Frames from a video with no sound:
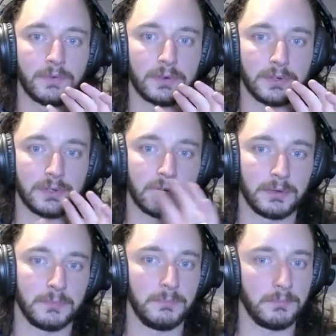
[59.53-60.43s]
For
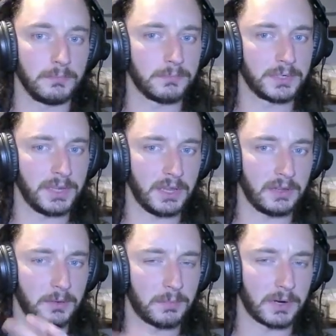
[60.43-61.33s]
certain
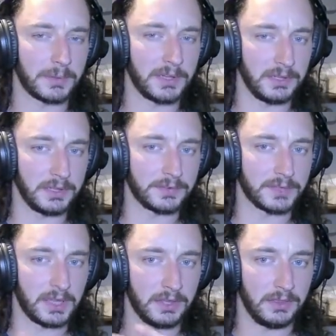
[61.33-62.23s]
particular barbell
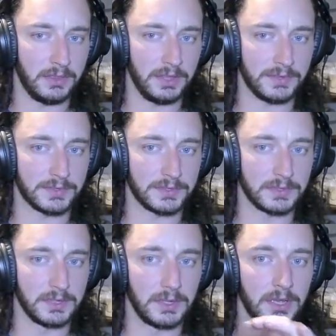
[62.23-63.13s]
lifts like this,
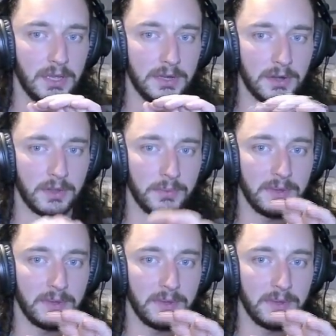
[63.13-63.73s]
getting all the way to